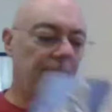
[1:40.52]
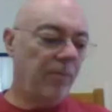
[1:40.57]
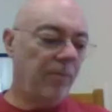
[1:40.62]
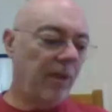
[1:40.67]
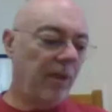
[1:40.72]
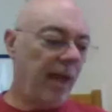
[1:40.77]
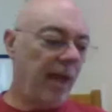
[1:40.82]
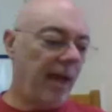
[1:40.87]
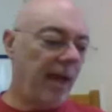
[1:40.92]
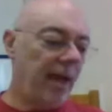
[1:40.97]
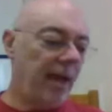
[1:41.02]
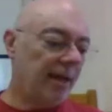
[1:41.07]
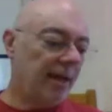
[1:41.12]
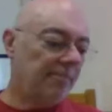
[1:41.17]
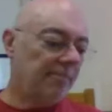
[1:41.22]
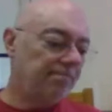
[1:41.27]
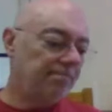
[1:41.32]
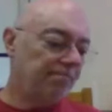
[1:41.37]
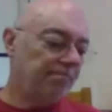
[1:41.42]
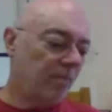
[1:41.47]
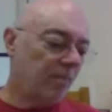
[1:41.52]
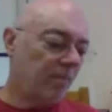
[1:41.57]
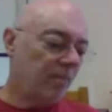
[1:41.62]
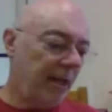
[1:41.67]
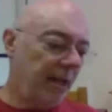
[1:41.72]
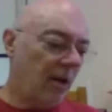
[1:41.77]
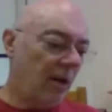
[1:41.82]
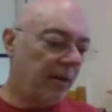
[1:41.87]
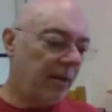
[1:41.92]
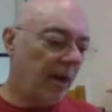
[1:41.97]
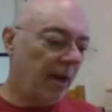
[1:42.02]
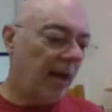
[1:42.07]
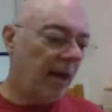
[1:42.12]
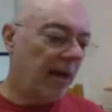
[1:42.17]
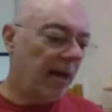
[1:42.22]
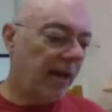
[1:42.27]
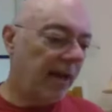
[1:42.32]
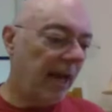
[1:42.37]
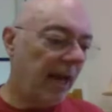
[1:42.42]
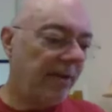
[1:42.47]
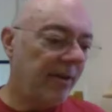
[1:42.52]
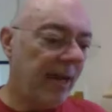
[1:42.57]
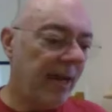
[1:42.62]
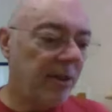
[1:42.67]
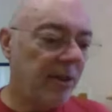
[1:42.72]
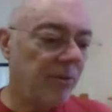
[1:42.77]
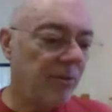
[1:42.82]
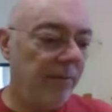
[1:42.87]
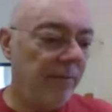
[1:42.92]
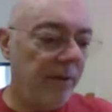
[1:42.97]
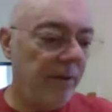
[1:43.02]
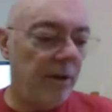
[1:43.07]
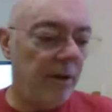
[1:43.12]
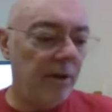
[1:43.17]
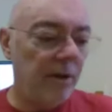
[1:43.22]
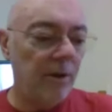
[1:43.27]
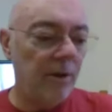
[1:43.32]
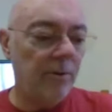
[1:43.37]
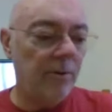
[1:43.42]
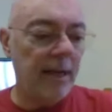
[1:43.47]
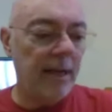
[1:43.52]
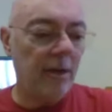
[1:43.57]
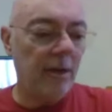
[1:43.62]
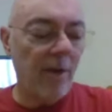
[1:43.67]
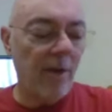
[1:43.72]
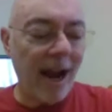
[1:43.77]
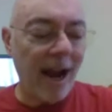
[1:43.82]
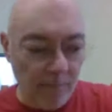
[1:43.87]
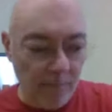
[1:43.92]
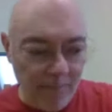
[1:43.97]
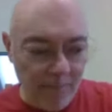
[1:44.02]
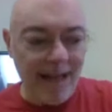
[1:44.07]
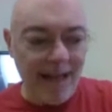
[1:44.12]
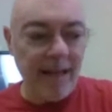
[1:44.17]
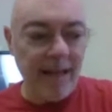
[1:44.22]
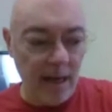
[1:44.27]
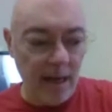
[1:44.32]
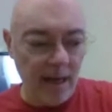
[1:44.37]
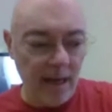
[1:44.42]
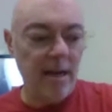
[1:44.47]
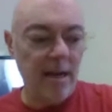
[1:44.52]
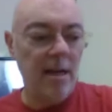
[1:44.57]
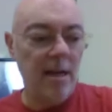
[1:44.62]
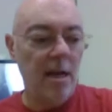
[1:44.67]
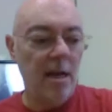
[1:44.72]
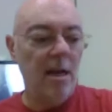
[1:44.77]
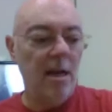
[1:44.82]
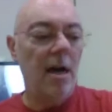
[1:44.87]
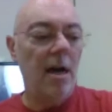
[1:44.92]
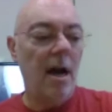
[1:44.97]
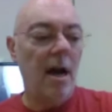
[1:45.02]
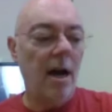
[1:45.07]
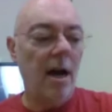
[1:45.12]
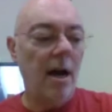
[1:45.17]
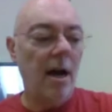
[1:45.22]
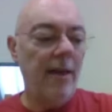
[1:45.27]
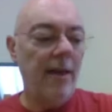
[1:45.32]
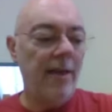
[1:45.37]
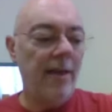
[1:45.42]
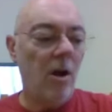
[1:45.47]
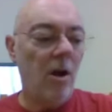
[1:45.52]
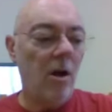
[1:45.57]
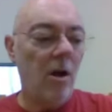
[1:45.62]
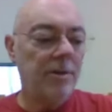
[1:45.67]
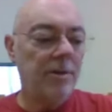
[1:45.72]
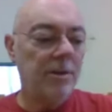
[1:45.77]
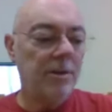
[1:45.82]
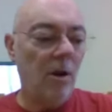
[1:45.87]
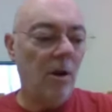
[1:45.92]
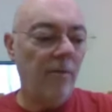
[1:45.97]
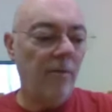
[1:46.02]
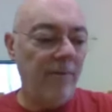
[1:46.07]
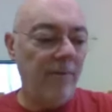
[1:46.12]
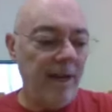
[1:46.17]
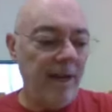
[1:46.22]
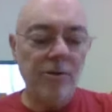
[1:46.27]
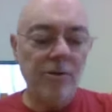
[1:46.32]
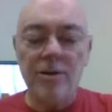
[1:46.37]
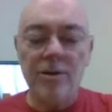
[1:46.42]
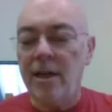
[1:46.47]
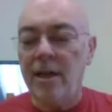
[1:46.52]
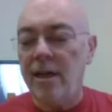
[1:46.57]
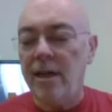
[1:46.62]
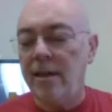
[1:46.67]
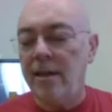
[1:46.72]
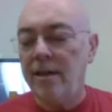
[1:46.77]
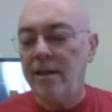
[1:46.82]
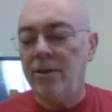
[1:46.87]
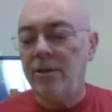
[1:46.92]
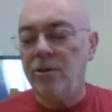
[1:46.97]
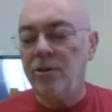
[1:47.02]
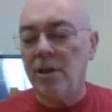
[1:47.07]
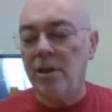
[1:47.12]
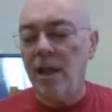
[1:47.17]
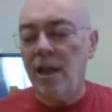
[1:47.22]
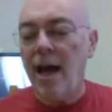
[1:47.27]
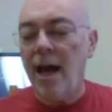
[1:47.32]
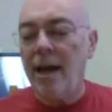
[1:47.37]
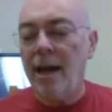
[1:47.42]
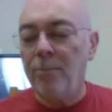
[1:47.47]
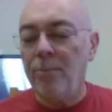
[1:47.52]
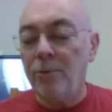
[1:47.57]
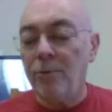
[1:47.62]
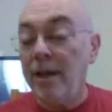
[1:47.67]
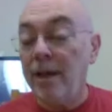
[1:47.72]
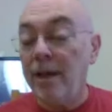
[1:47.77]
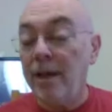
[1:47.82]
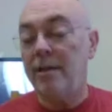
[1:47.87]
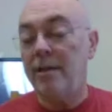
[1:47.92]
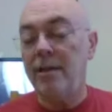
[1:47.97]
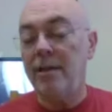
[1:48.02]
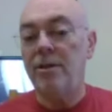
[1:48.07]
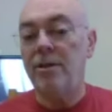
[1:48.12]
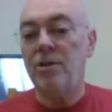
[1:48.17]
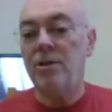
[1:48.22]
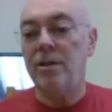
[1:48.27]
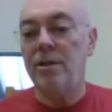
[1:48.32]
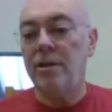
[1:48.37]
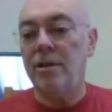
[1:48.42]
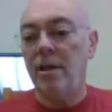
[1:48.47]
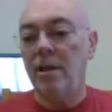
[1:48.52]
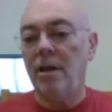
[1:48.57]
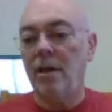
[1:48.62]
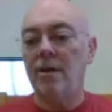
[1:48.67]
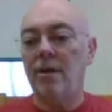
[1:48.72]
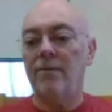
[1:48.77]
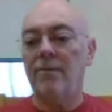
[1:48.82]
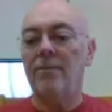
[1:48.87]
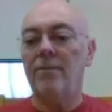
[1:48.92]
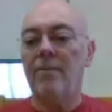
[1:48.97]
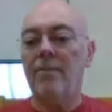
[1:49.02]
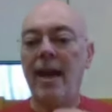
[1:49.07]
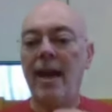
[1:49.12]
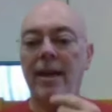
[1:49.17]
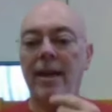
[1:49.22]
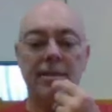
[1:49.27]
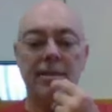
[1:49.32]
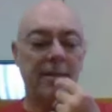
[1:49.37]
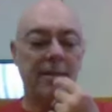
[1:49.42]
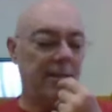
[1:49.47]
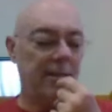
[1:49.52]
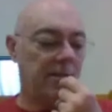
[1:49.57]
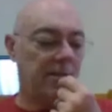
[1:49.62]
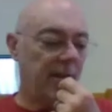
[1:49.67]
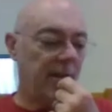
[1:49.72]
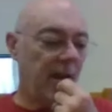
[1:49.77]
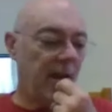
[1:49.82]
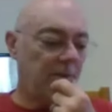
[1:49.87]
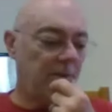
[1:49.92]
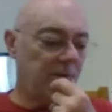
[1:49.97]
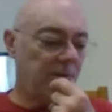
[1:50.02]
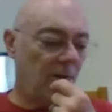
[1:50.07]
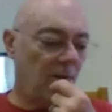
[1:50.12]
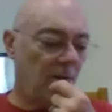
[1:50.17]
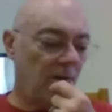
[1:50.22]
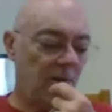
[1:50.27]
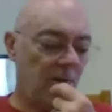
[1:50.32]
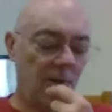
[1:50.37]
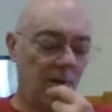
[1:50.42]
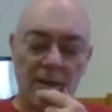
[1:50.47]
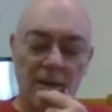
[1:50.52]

They gave a nice review and recommended it. And then also featured it in the July print edition of the magazine. So that was all